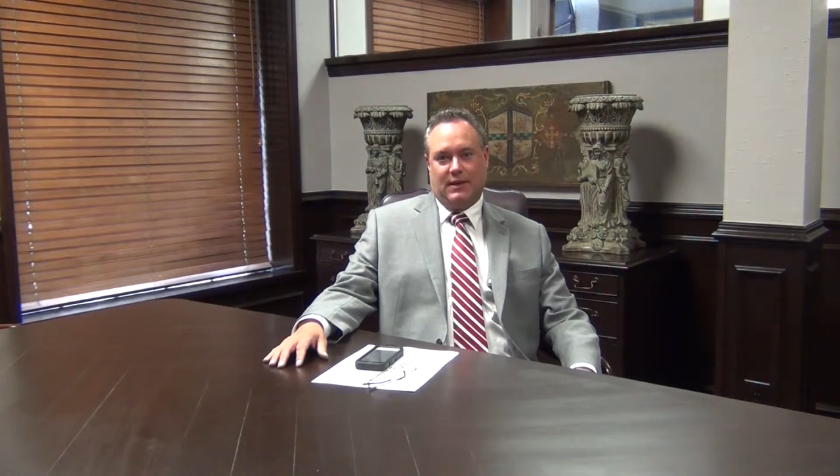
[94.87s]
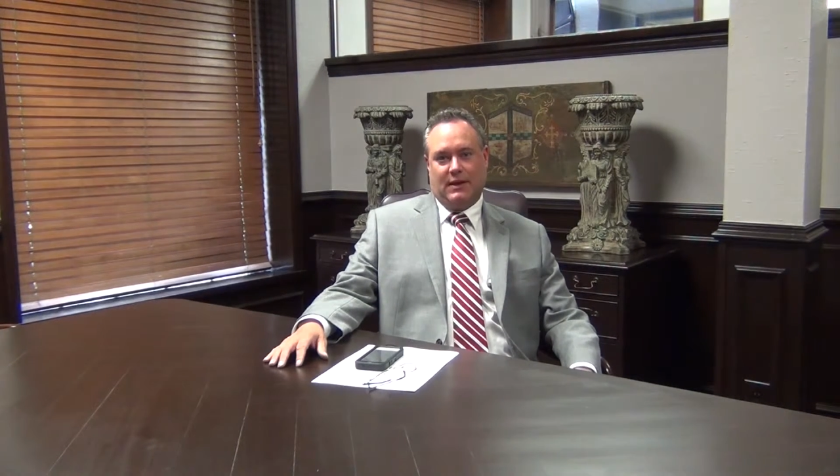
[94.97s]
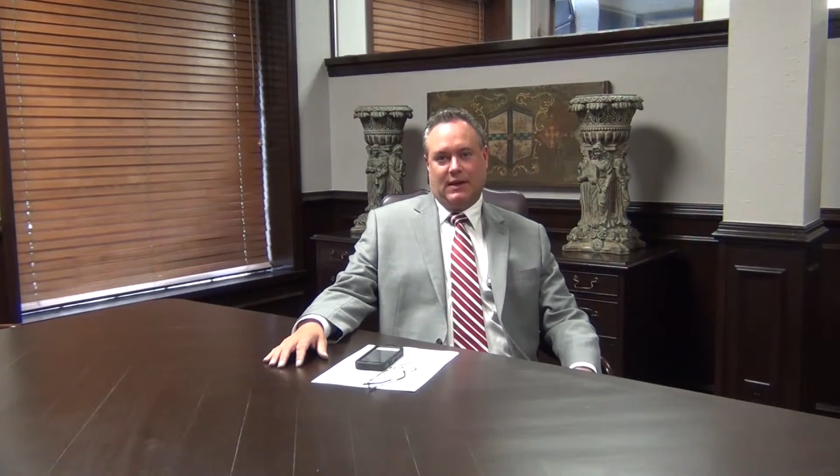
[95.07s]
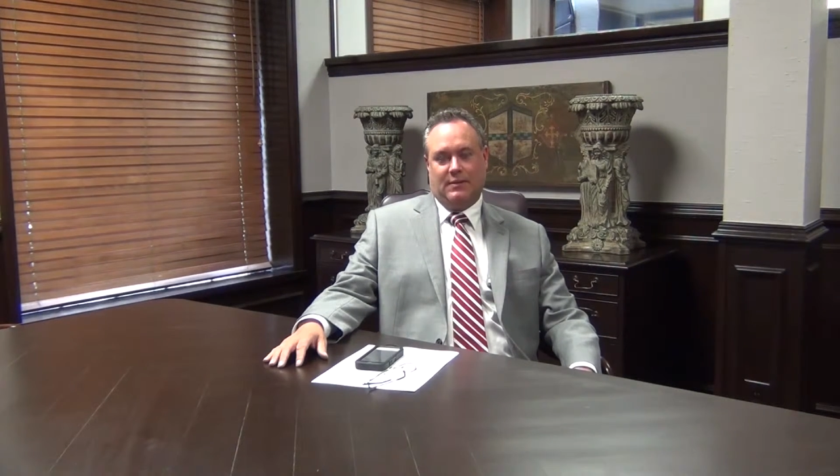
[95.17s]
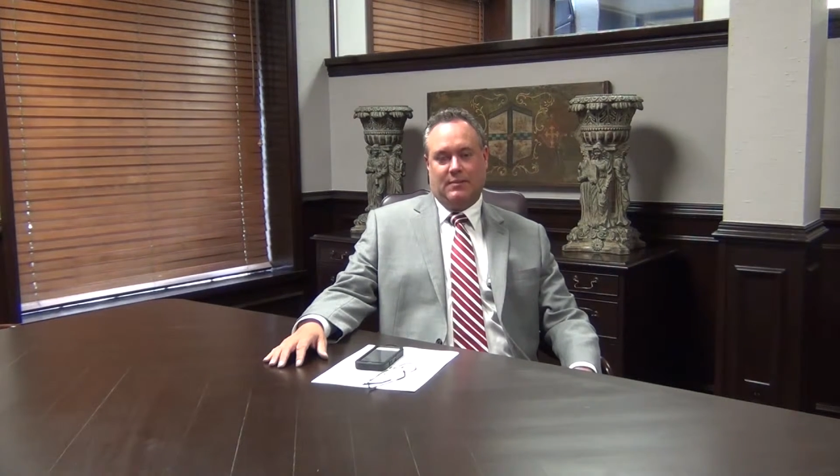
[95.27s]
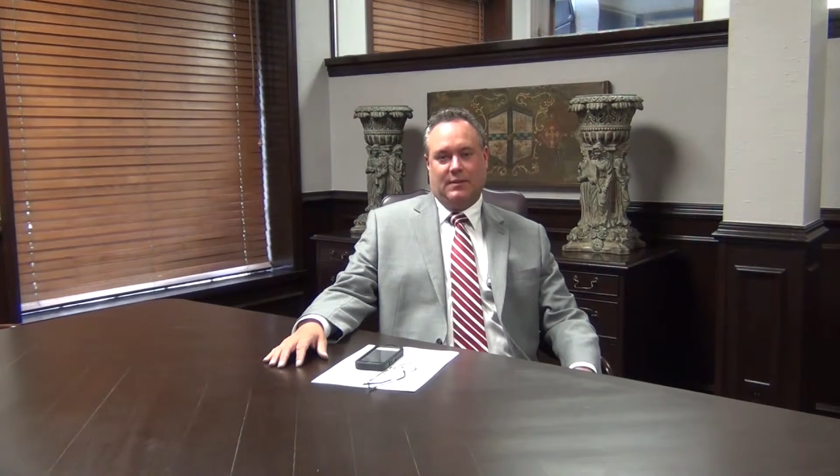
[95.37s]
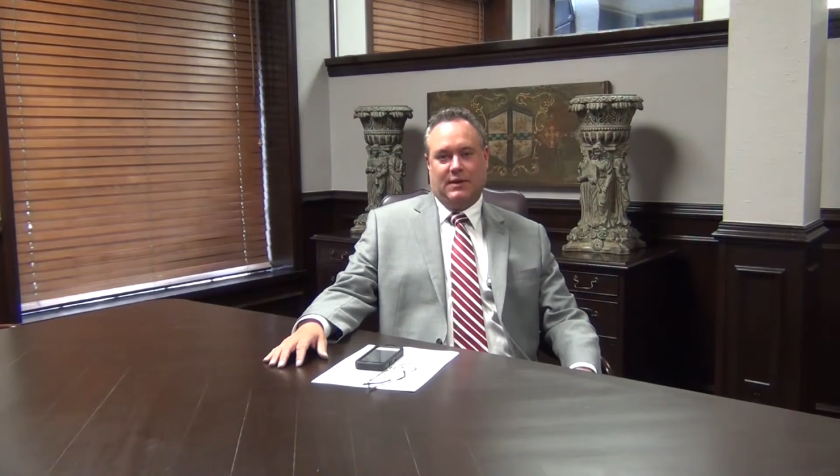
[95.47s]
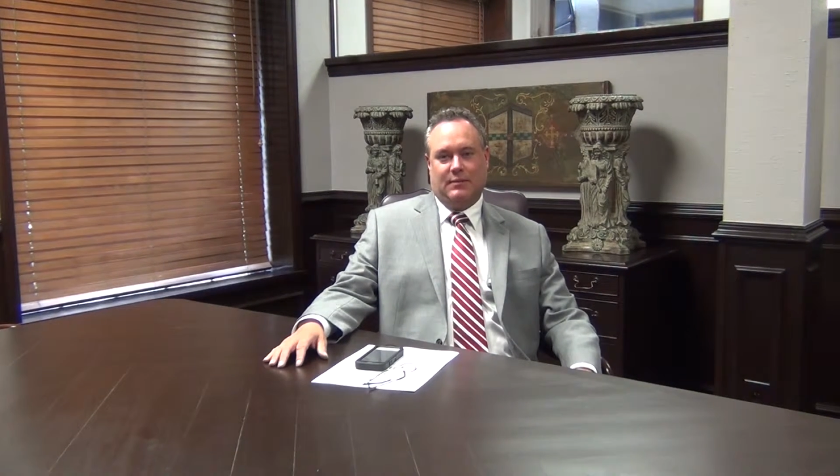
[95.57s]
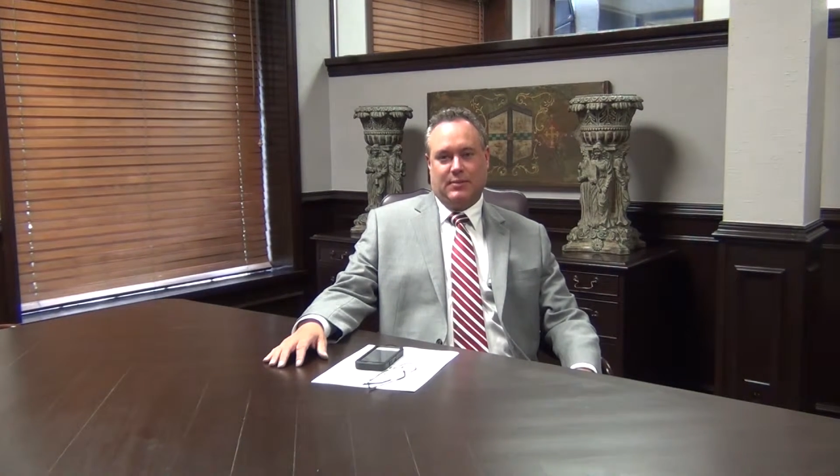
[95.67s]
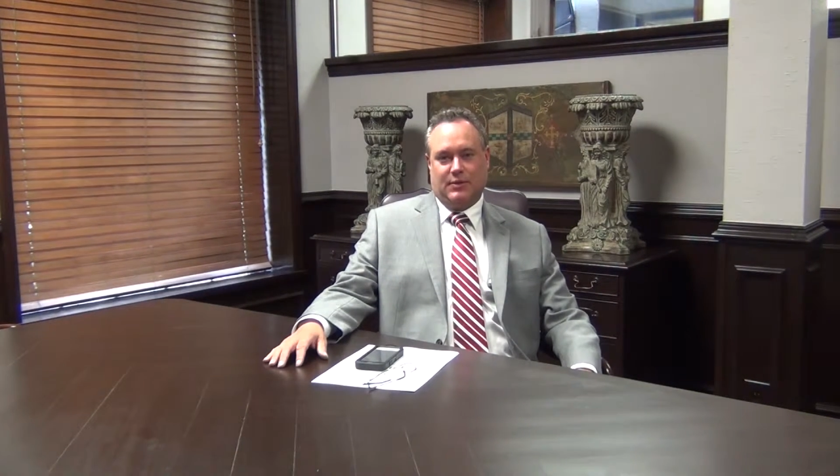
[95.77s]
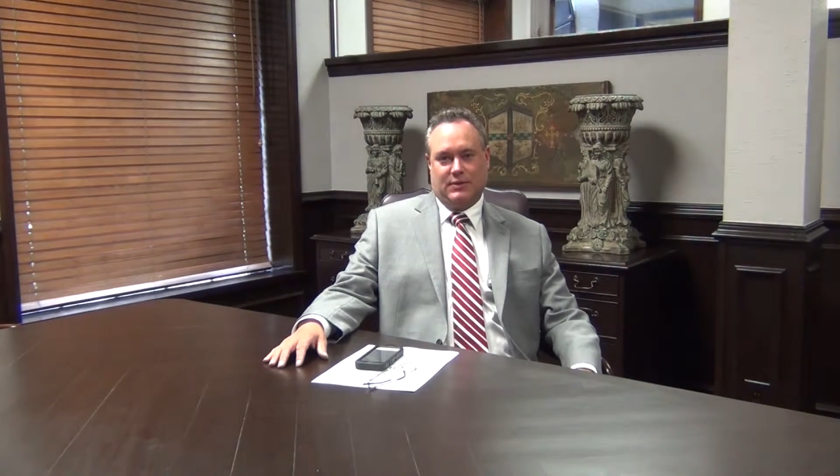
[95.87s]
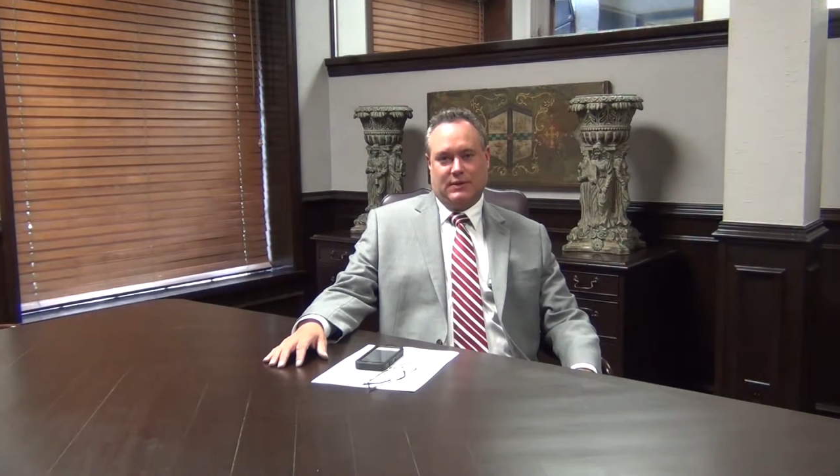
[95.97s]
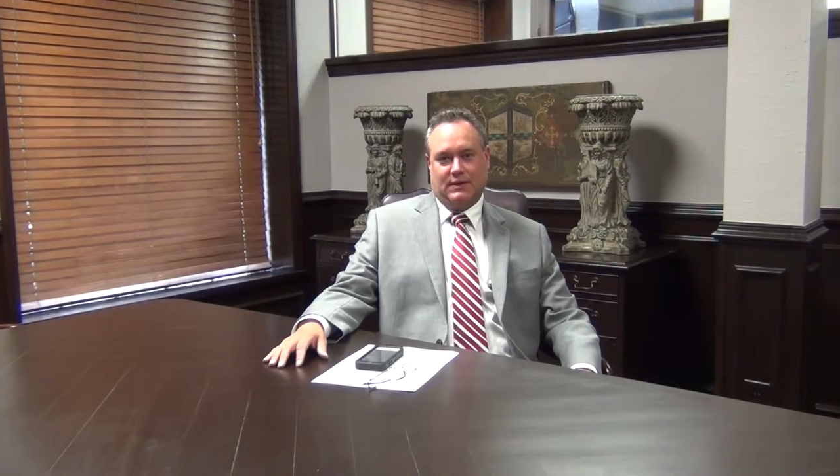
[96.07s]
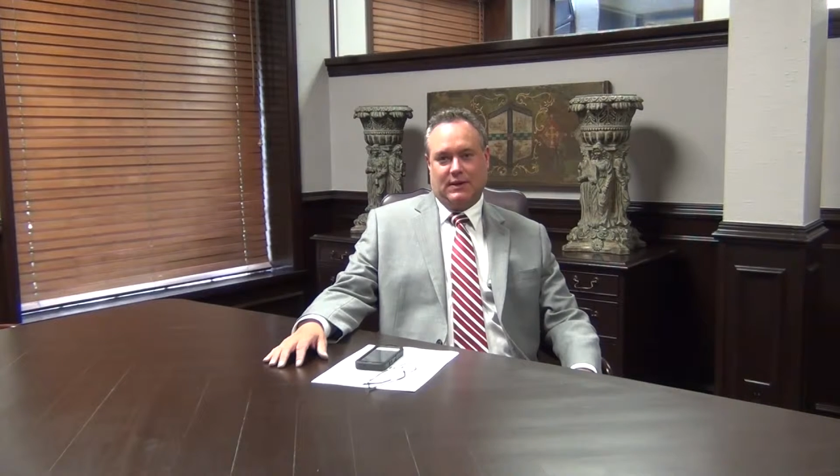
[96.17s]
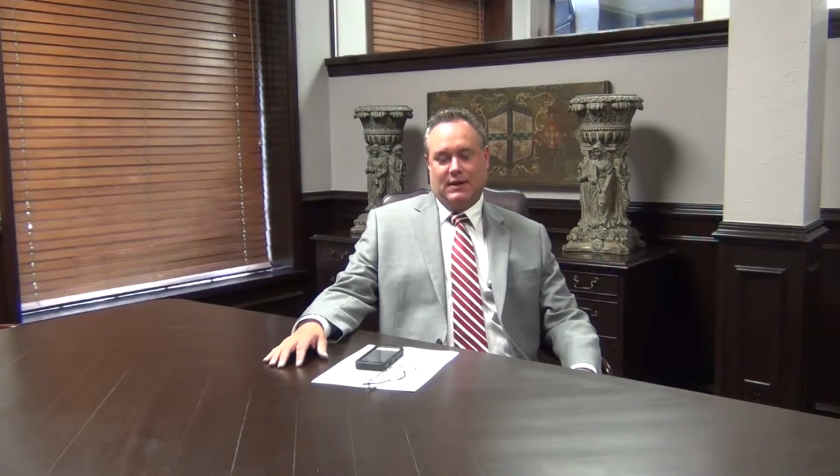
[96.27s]
They hadn't met me in
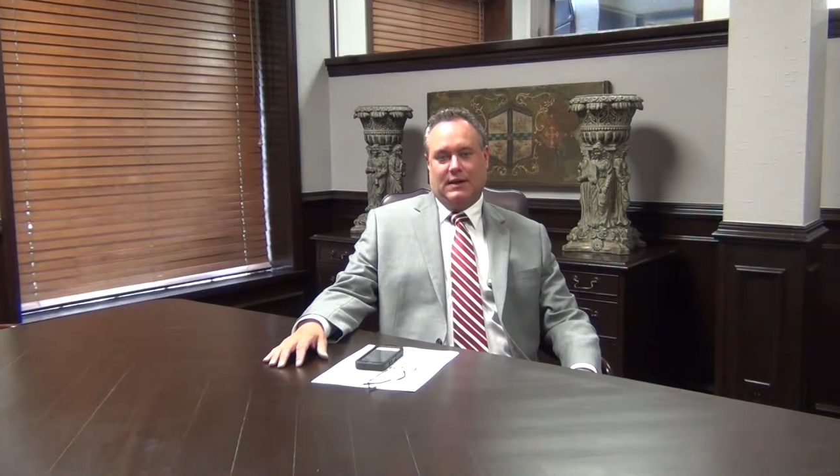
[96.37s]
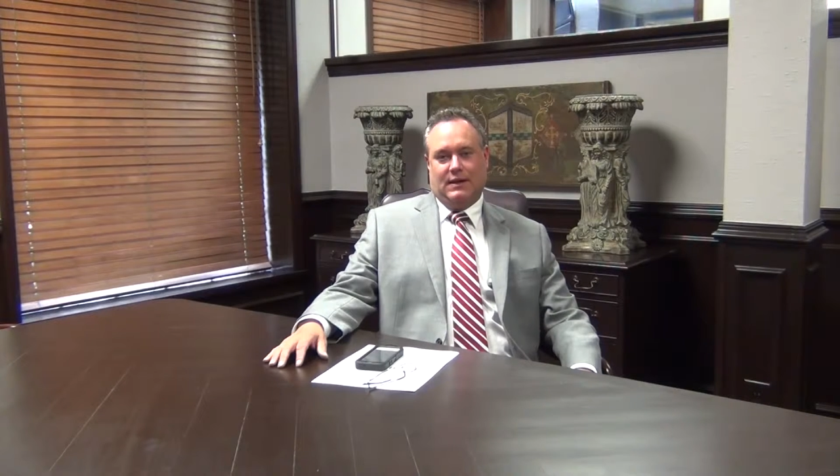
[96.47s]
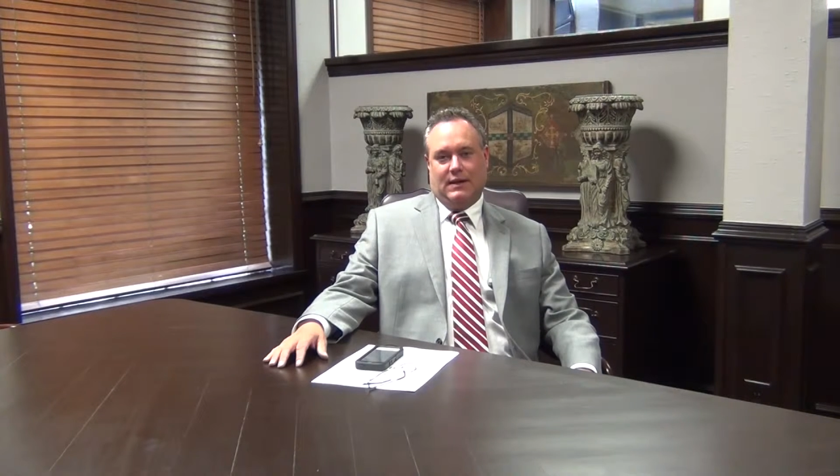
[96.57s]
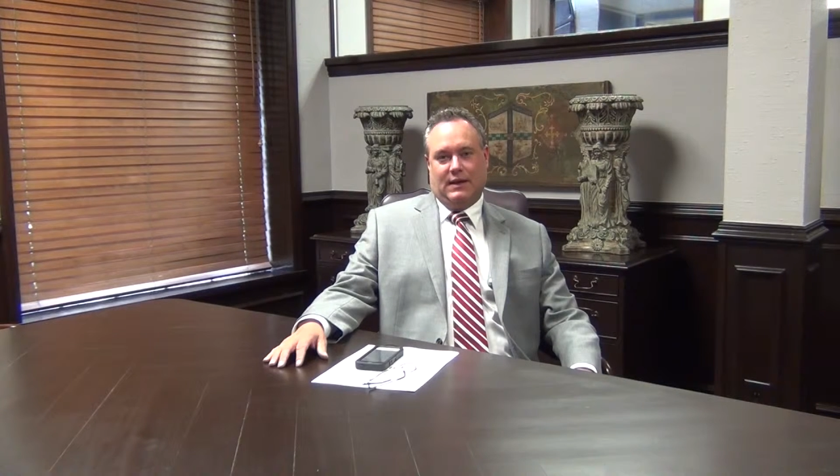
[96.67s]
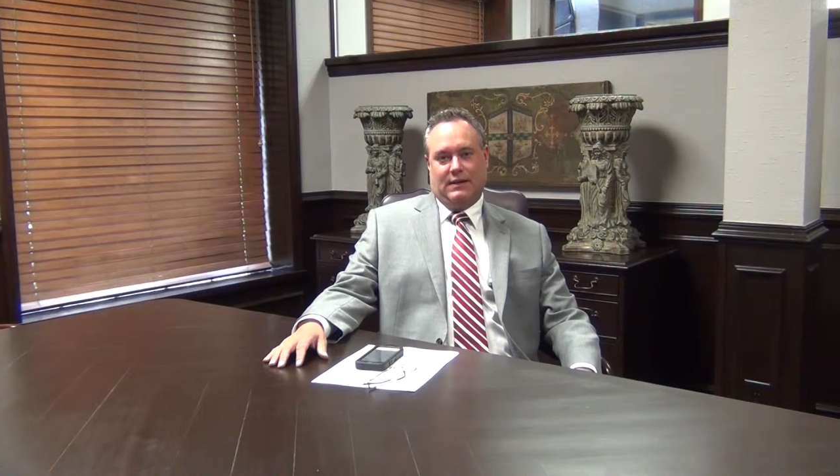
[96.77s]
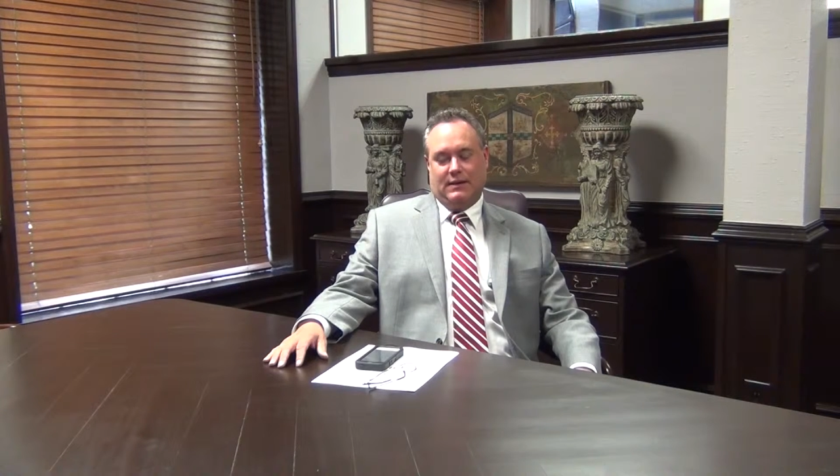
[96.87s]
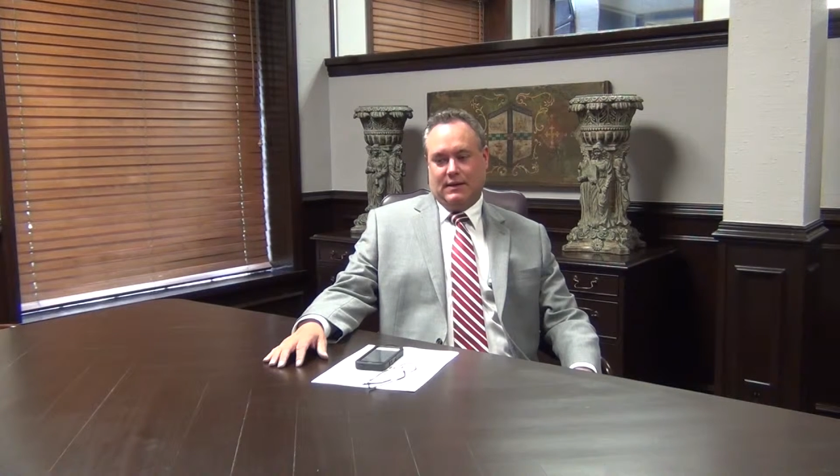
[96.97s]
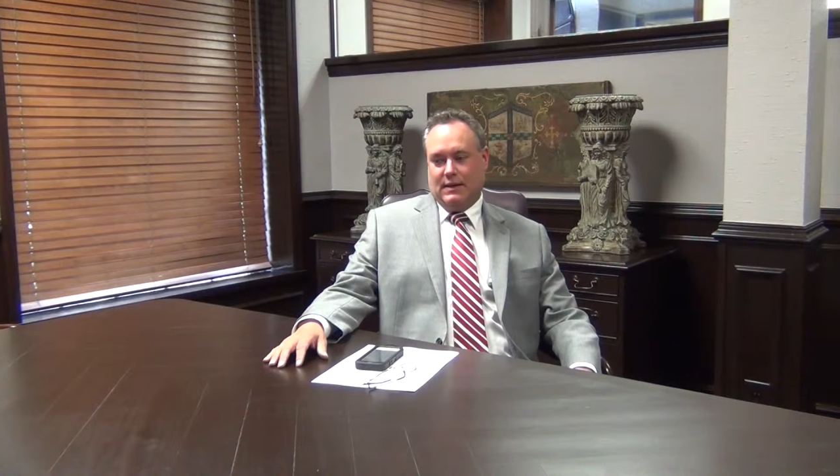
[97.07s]
person yet.